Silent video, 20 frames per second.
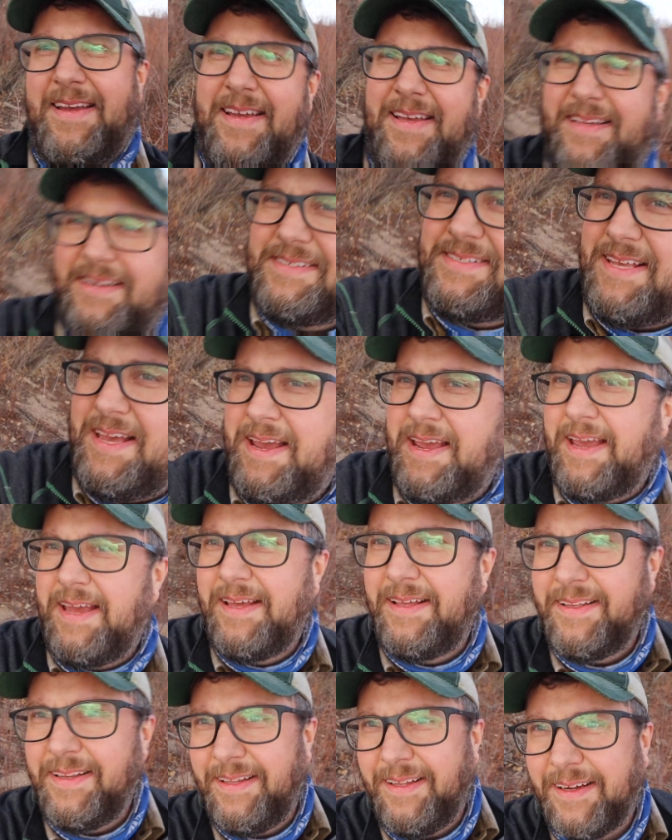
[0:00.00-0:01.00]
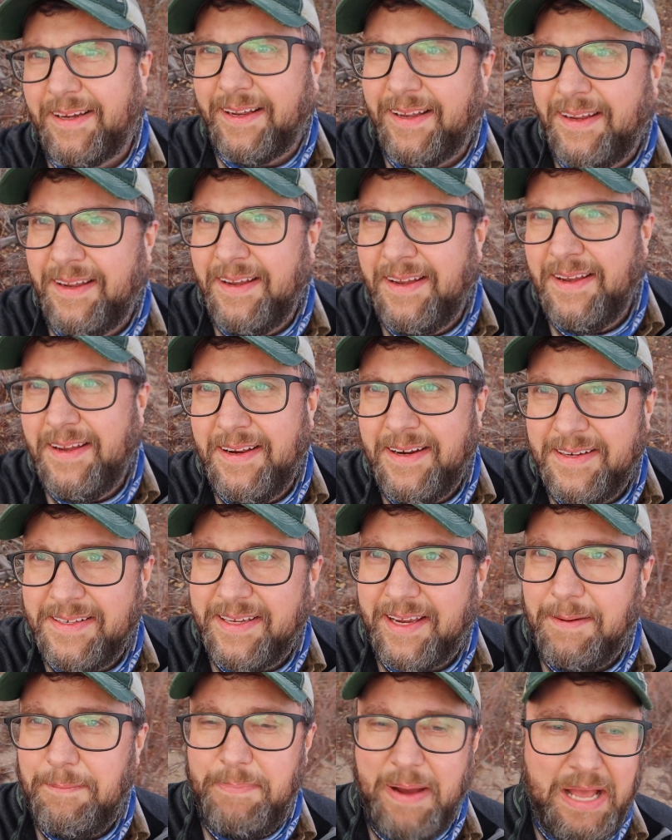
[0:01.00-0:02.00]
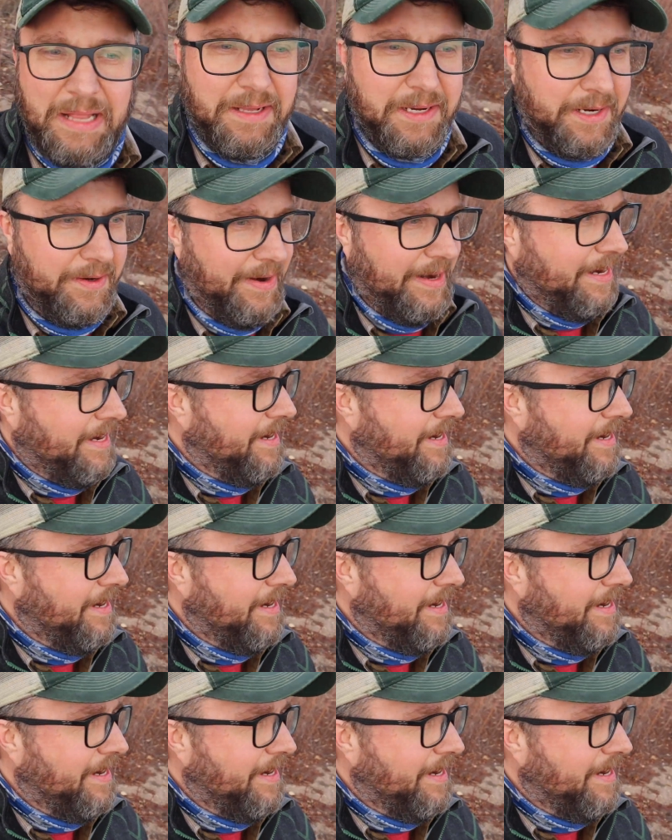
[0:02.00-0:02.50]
There's like, look, a pallet crate